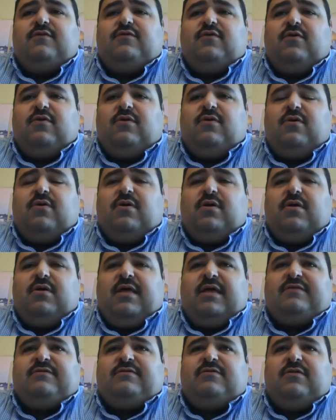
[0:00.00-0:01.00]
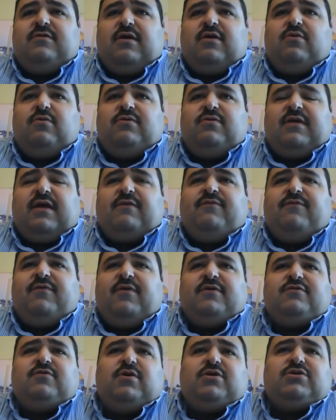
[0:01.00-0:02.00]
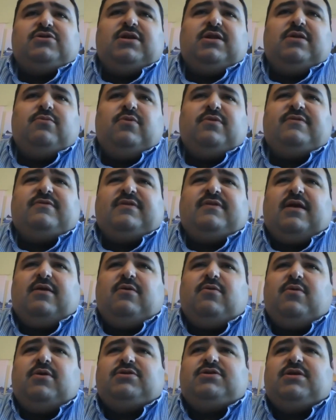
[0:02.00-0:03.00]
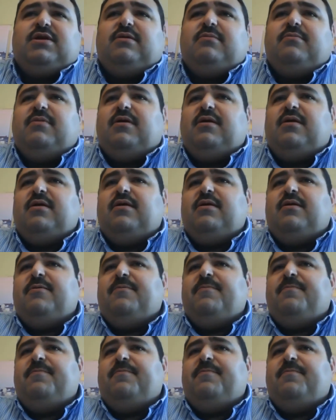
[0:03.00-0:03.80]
So that's the first question. What's the second question?